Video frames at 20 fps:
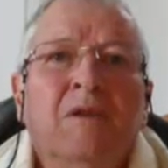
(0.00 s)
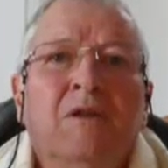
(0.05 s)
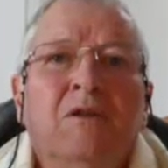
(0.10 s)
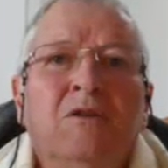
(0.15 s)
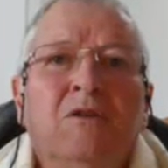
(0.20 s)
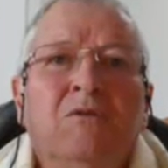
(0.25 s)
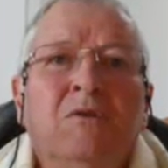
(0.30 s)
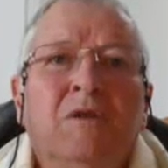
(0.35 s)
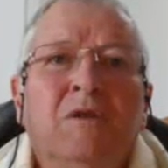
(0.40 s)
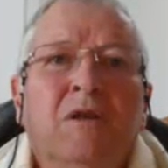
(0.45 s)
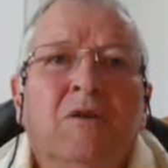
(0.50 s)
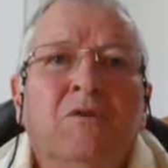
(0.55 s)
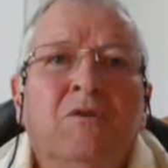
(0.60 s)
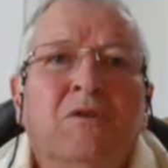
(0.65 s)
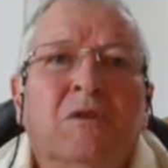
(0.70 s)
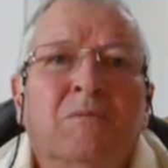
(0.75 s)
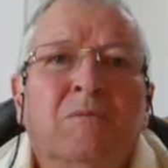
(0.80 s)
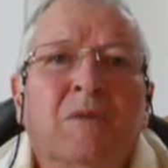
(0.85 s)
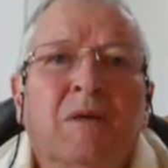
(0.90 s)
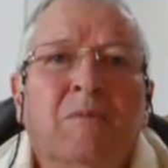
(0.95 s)
and you annulled
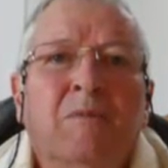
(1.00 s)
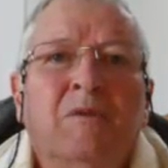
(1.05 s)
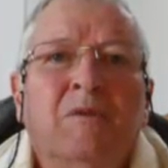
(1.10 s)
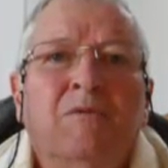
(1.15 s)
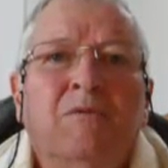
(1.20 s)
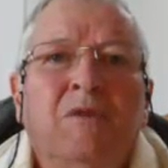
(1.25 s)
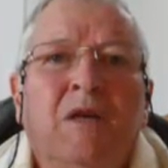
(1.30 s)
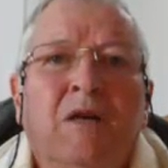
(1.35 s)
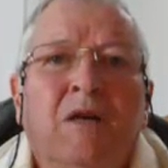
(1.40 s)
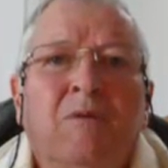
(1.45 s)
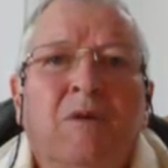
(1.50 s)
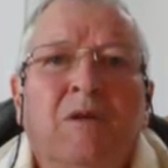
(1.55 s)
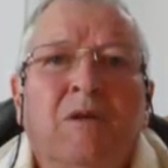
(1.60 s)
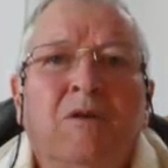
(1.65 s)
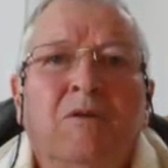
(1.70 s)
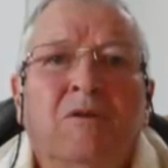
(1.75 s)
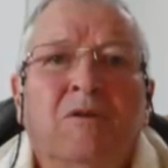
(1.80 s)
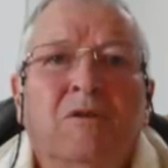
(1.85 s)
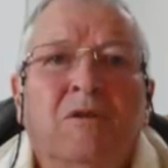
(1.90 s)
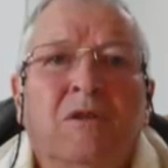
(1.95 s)
the commandment of
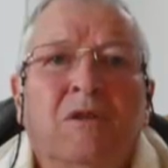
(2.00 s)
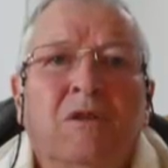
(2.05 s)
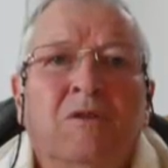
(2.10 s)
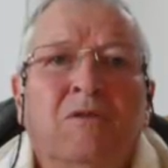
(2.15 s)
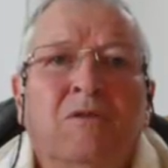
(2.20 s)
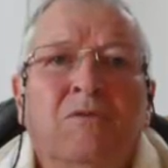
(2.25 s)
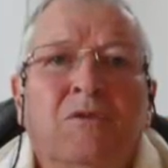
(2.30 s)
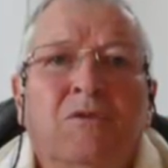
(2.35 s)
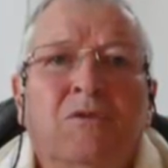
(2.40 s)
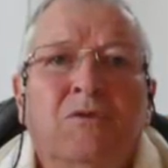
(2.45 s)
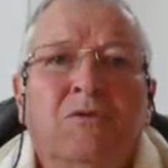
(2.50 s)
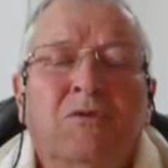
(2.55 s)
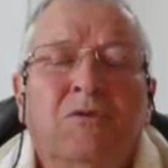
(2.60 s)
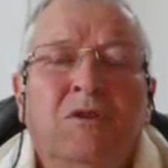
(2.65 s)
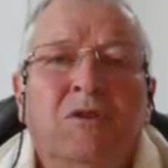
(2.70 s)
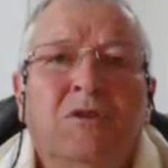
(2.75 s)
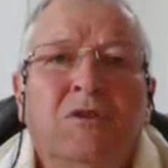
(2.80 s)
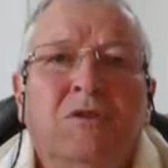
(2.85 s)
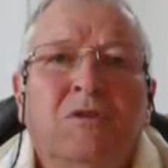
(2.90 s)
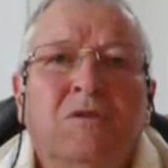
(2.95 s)
Yahweh on account of your
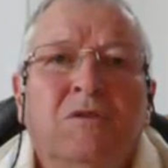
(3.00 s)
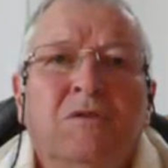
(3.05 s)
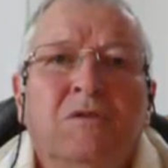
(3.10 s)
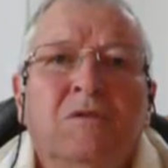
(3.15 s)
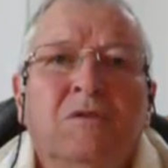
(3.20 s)
tradition.